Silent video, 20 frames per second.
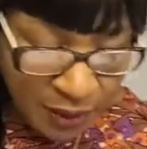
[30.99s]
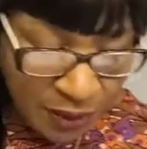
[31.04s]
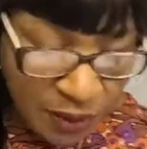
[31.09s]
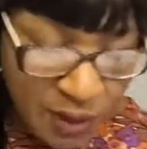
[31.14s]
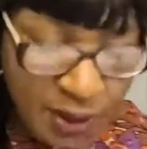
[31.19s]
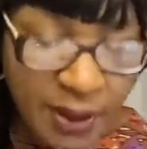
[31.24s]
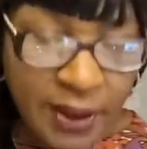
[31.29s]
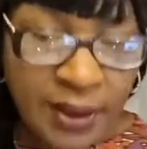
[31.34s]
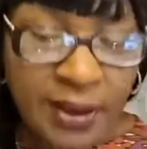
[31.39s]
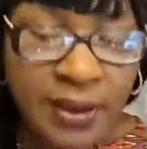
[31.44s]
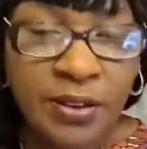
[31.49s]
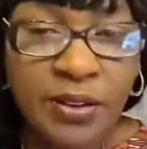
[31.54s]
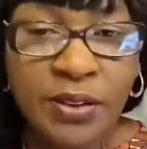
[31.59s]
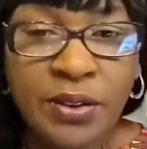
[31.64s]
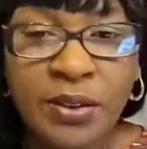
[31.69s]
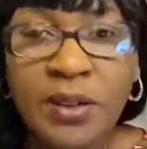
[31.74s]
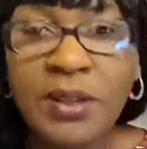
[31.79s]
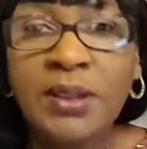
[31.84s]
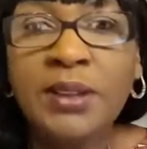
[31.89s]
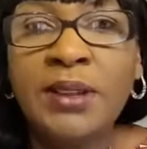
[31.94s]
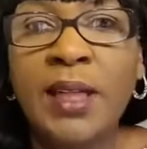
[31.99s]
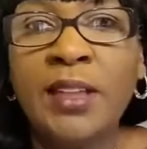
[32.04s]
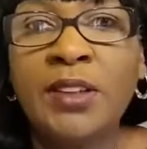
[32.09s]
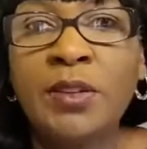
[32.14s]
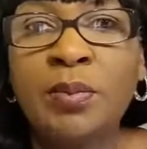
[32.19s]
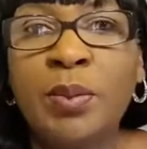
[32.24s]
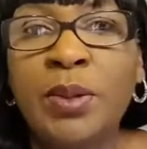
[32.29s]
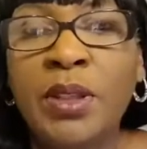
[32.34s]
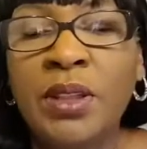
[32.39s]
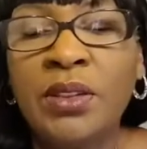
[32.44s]
related to this
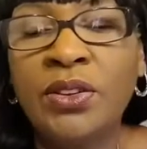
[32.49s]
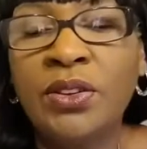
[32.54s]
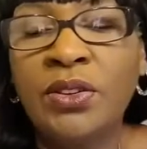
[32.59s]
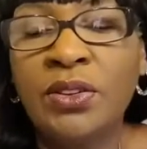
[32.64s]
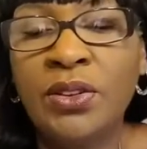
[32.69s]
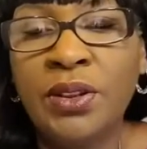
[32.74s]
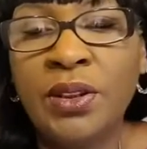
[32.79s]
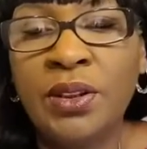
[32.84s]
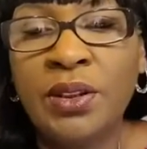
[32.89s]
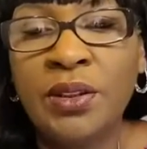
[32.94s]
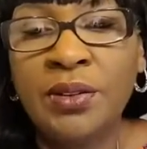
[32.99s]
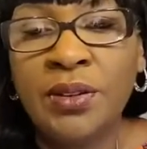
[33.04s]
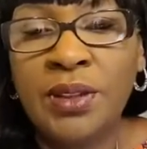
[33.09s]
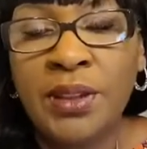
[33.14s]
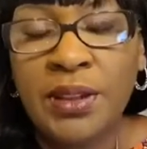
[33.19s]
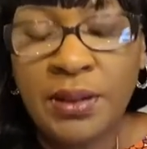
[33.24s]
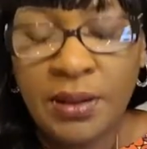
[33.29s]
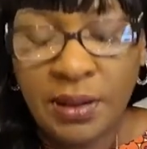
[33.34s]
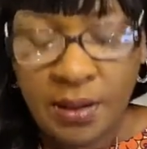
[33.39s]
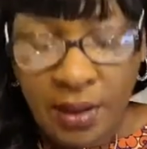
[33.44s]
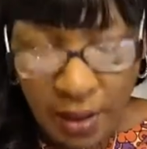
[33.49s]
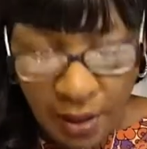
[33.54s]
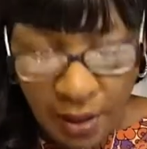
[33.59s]
Exponential series.